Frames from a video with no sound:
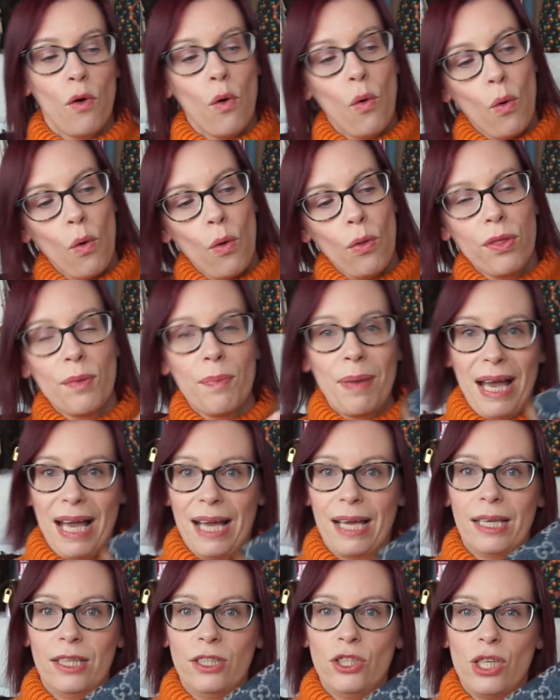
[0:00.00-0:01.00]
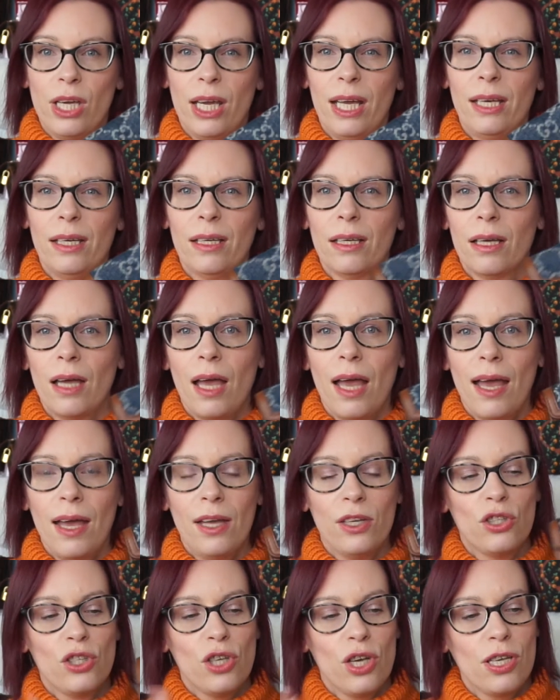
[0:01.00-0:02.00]
all the packaging
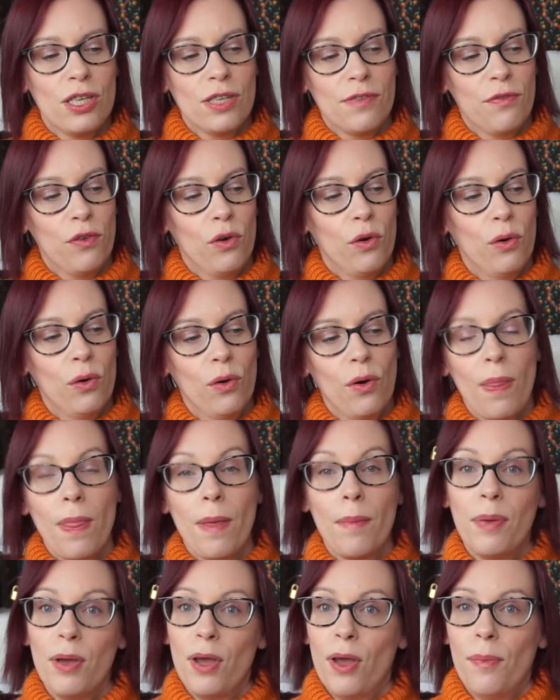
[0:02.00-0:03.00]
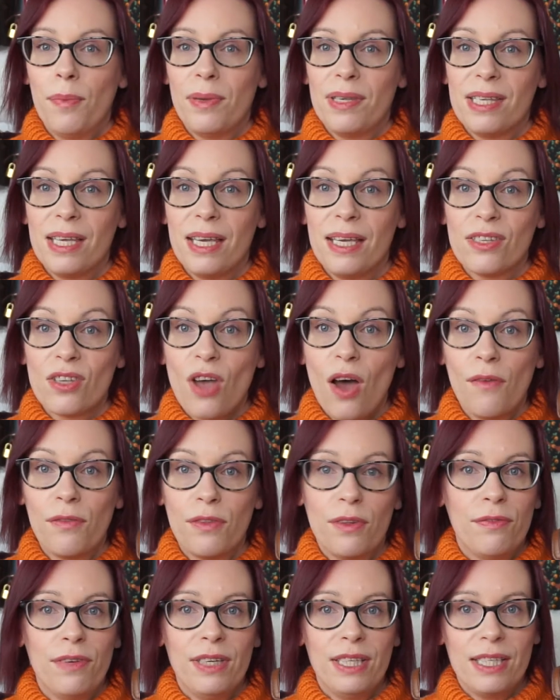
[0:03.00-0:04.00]
just for the purposes of
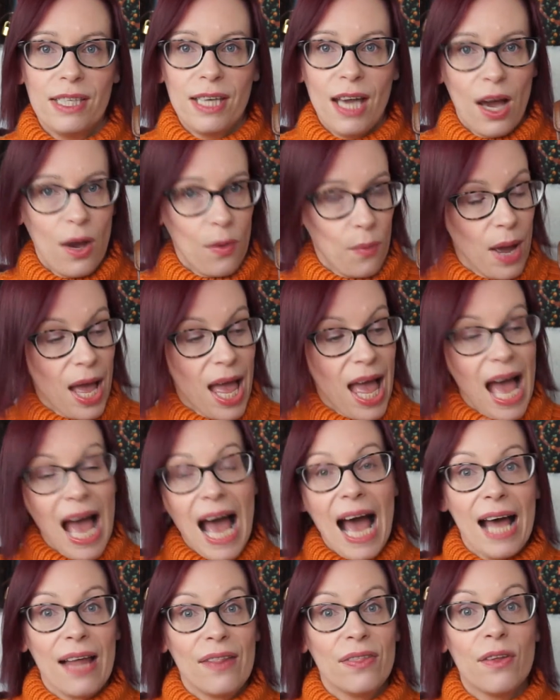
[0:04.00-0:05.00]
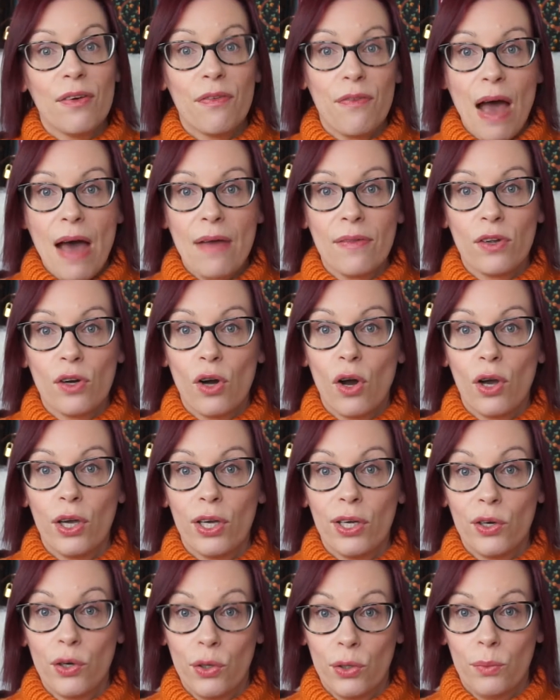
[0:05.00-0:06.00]
the video and the fact that
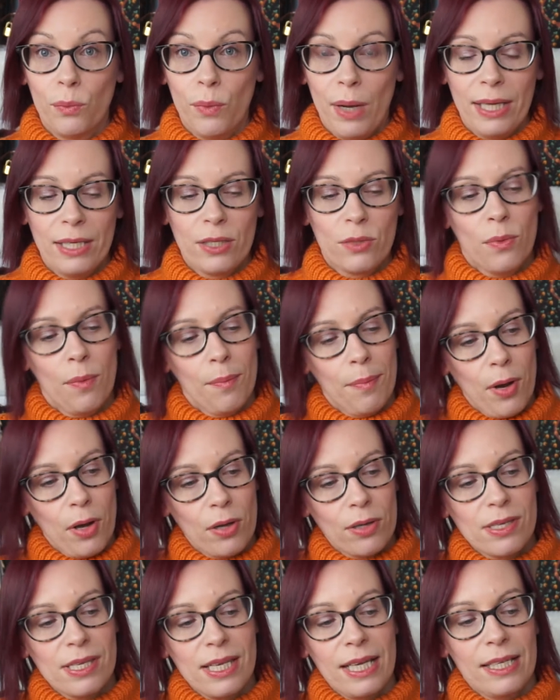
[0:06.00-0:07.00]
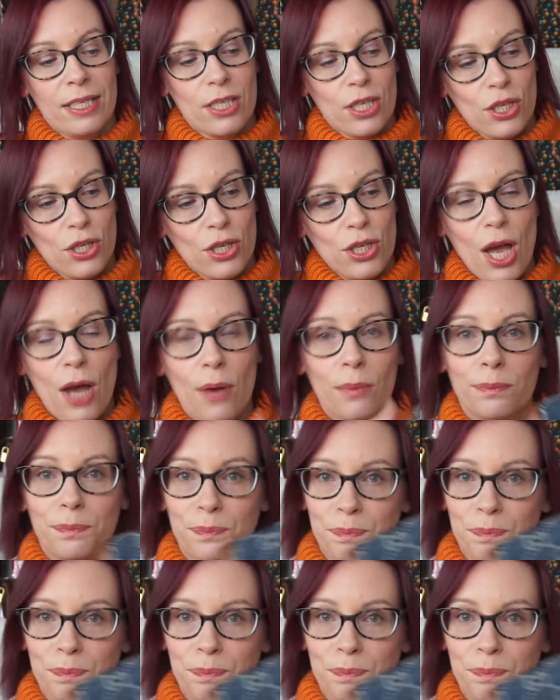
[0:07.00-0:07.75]
I couldn't wait to unbox it. So